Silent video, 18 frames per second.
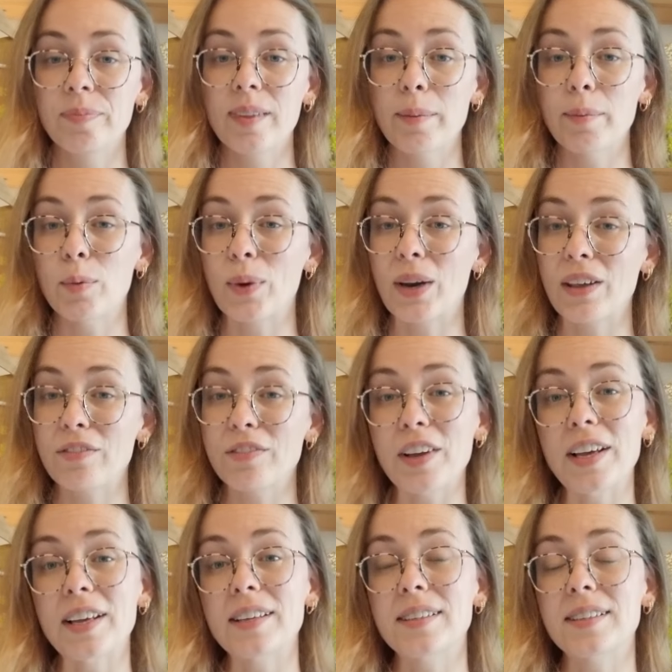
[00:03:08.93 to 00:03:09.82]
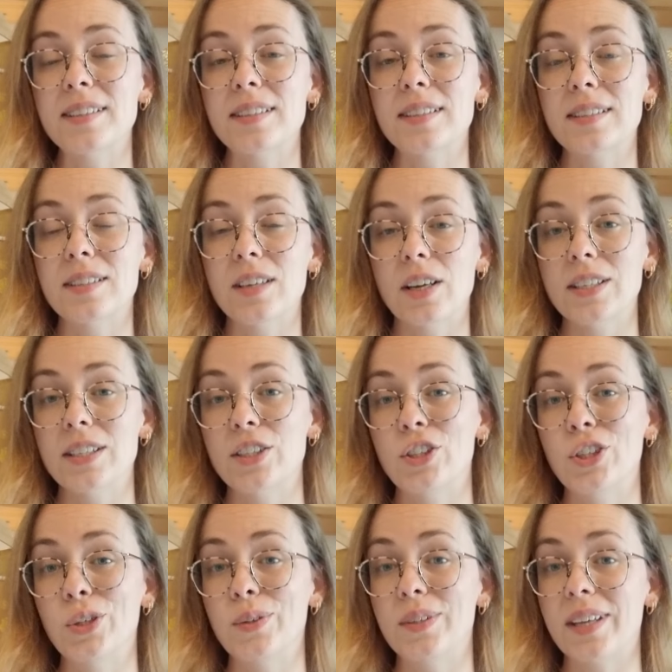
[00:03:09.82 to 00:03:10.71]
But when I first
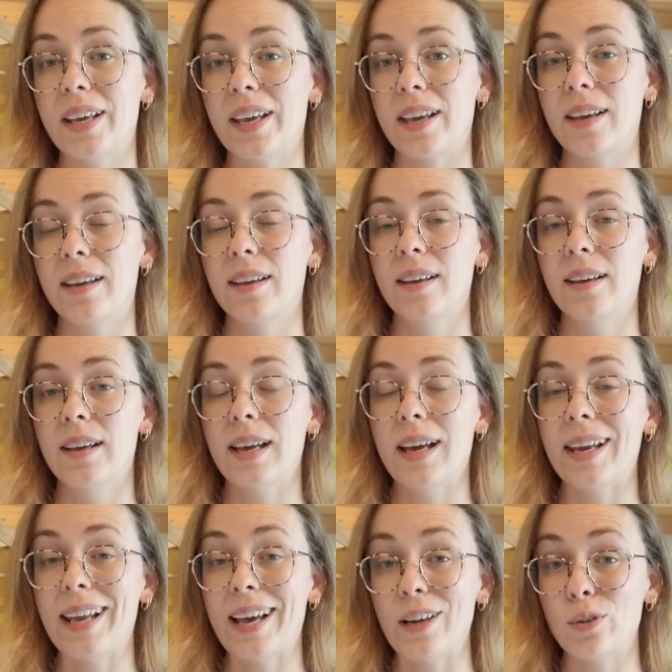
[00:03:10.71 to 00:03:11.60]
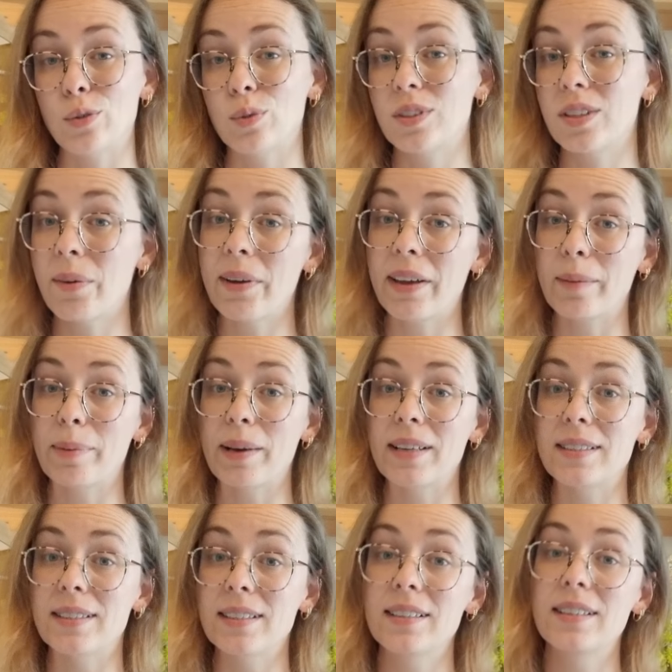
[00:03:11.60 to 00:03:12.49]
started using an actual sewing
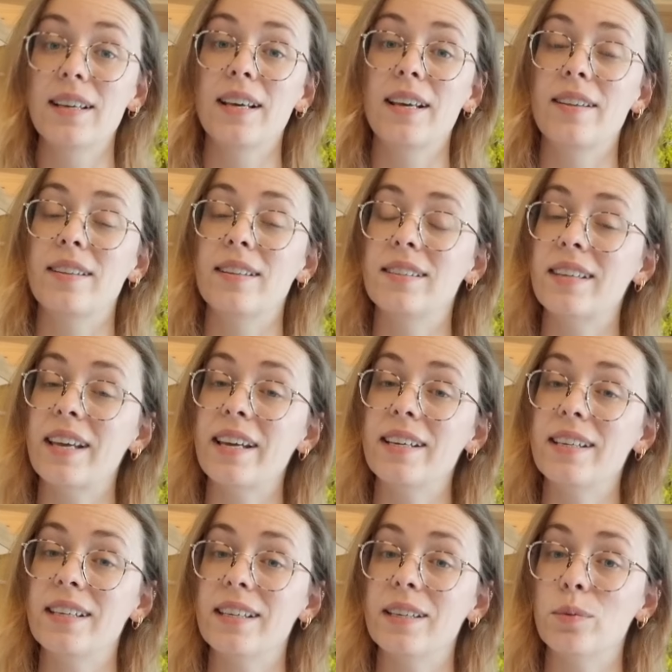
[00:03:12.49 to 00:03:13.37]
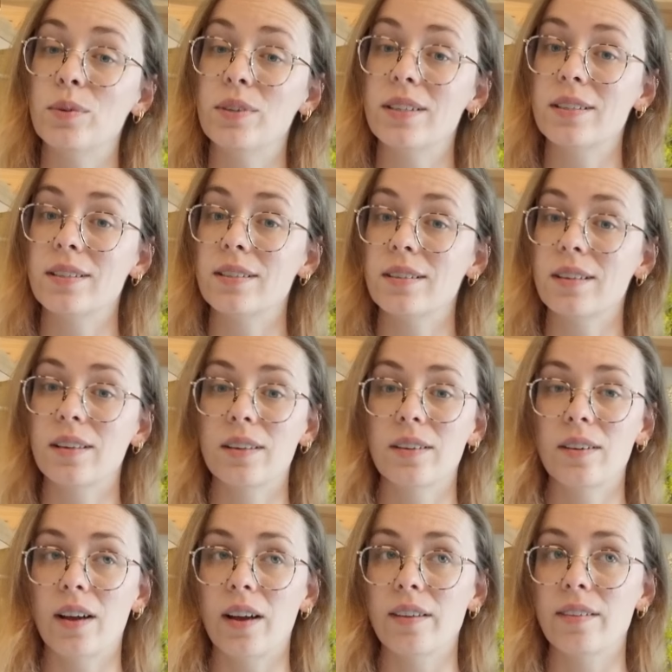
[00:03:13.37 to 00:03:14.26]
pattern, the Zadie was,
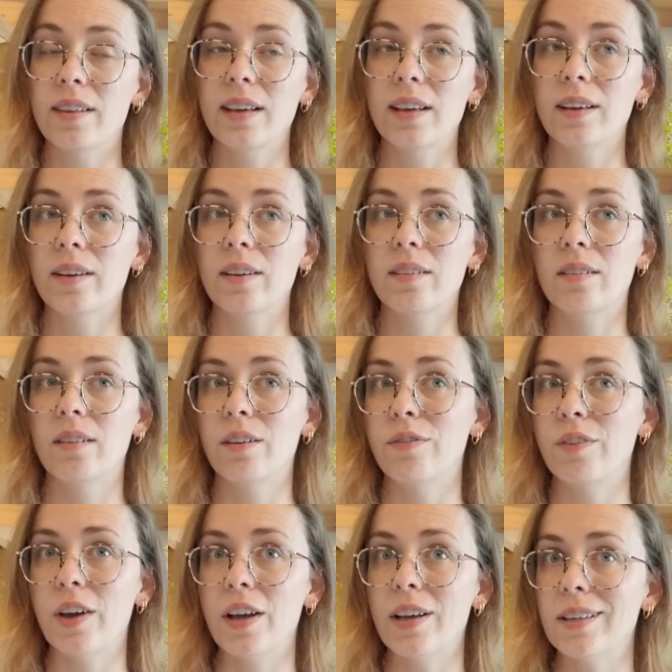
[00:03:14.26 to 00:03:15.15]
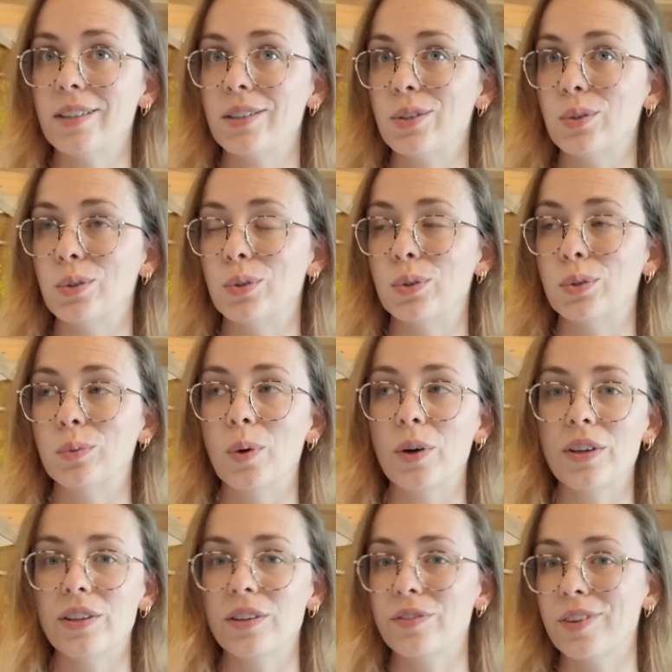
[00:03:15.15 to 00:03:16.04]
I think, the first or
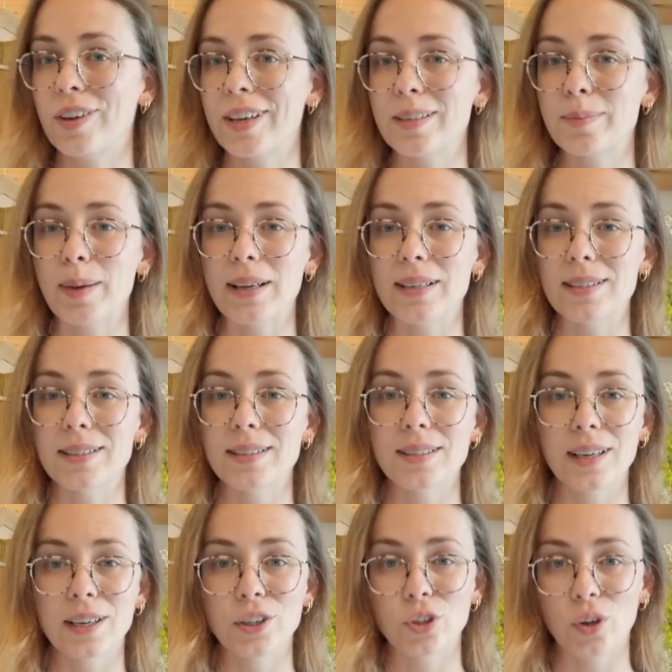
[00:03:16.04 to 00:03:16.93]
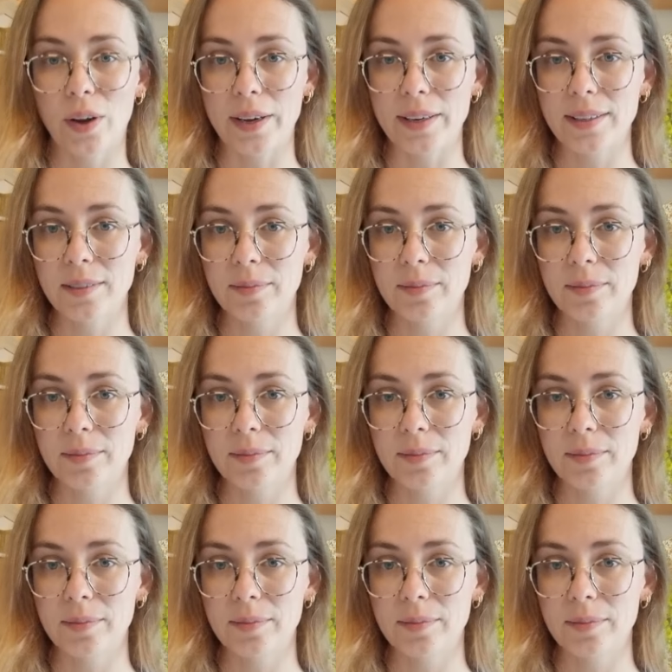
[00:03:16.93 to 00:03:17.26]
one of the first patterns I tried.